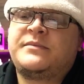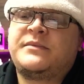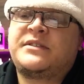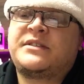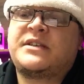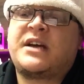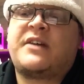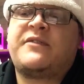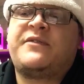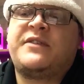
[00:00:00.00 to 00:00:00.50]

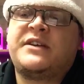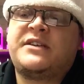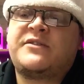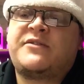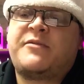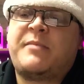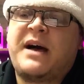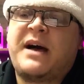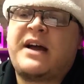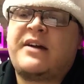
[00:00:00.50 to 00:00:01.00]
It's got a feature
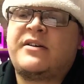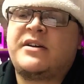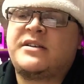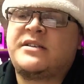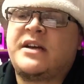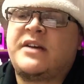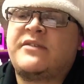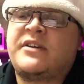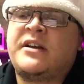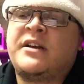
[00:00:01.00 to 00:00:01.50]
for battery
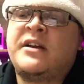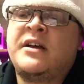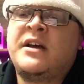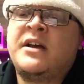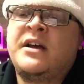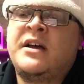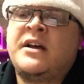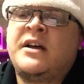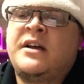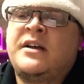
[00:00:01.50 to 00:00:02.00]
saving,
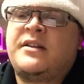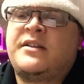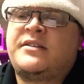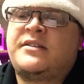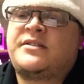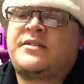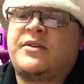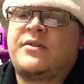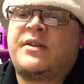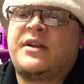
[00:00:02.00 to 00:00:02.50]

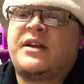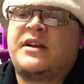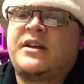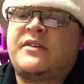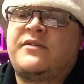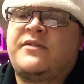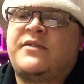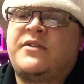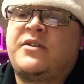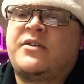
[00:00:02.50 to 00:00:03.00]
so that
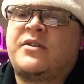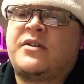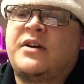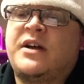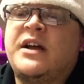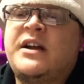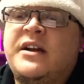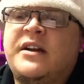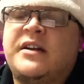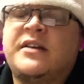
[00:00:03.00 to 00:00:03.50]
if you're
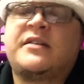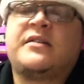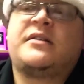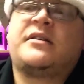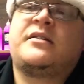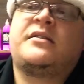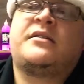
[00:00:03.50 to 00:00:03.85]
hitting it,